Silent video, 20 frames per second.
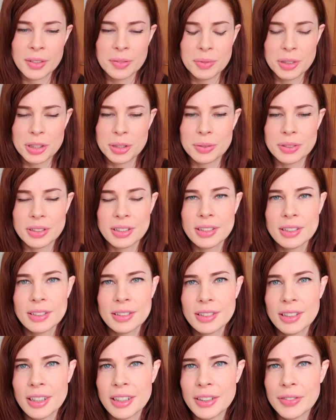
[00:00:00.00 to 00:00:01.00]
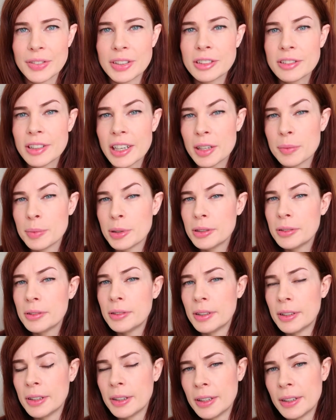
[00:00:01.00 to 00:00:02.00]
which was kind of incredible.
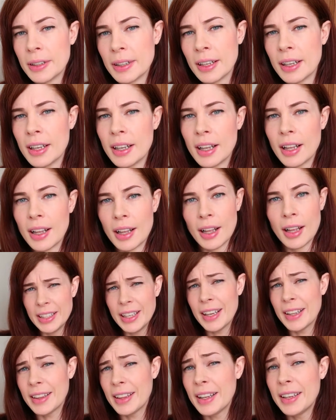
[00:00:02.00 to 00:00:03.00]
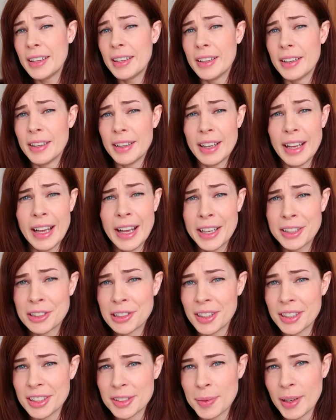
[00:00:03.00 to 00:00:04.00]
Yeah, then the hair
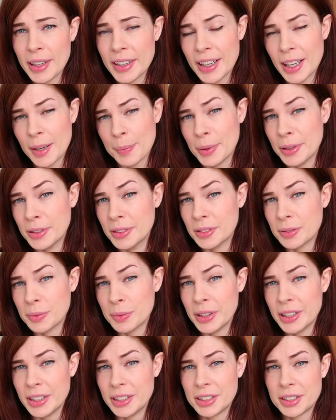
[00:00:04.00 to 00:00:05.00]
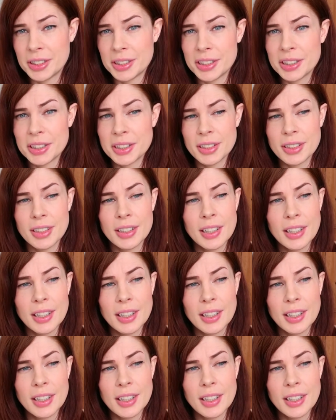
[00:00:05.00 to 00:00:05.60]
transplant happened, which